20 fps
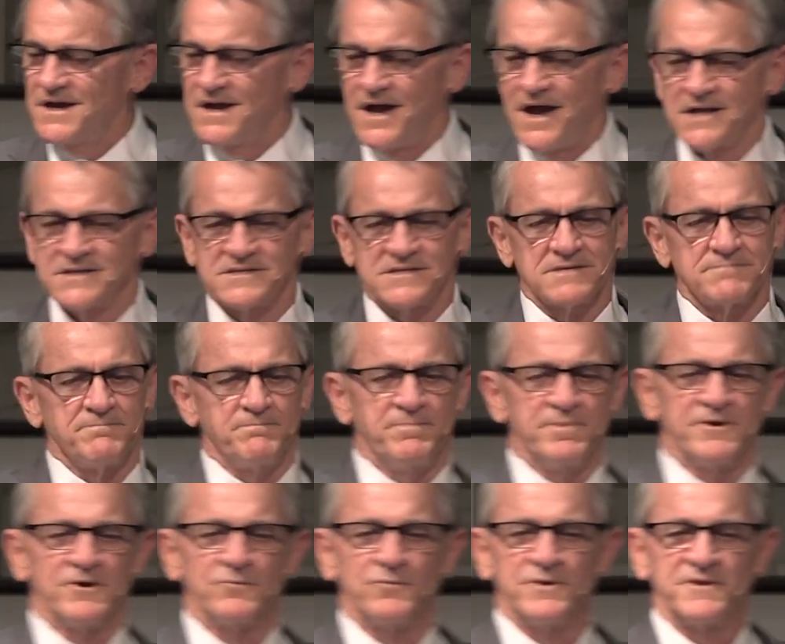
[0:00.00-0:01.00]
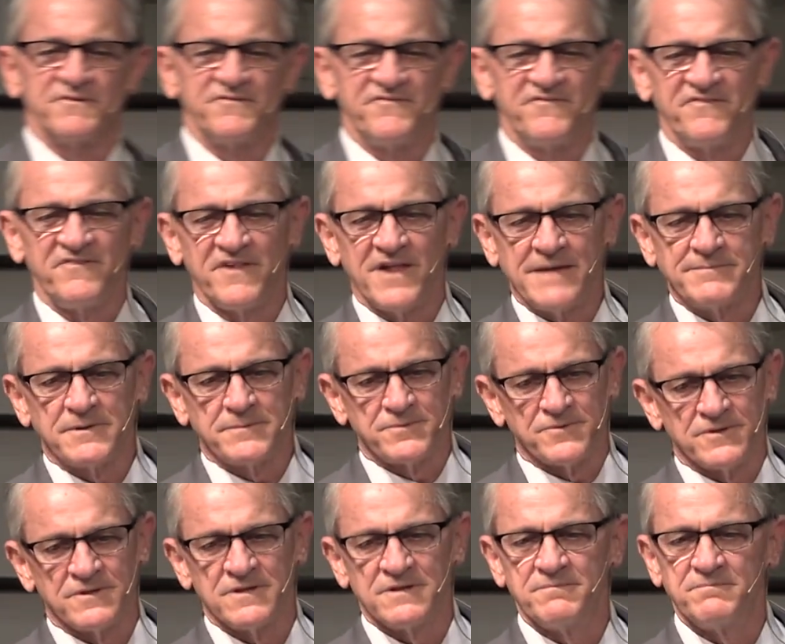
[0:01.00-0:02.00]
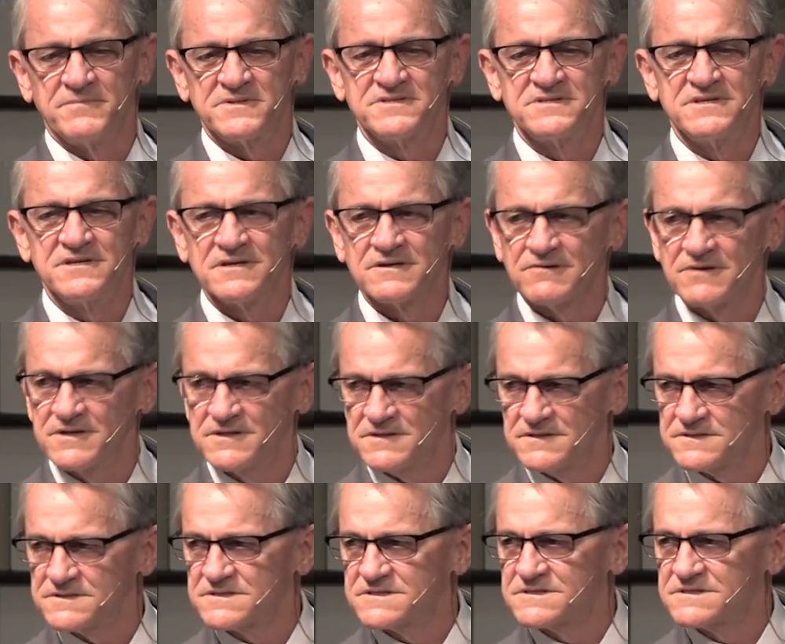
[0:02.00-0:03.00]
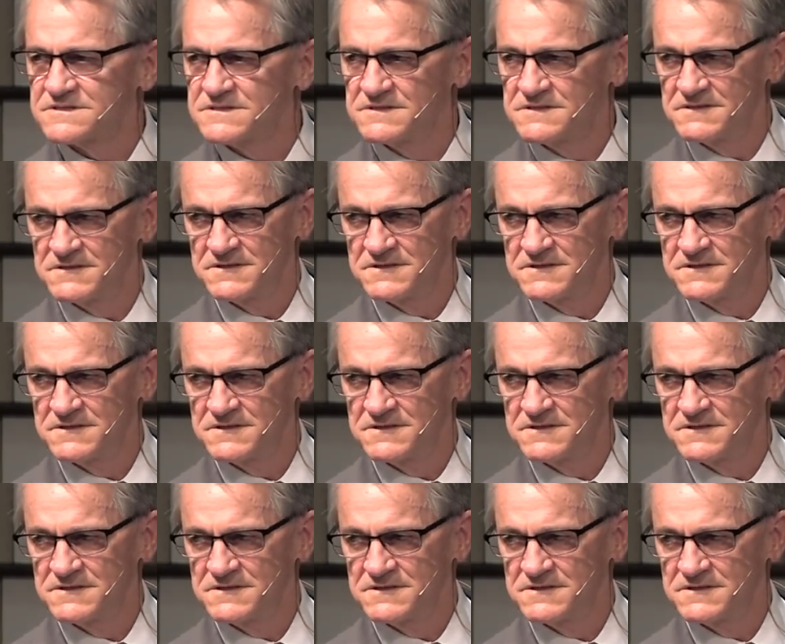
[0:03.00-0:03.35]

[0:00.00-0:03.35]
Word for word: That's built with flammable materials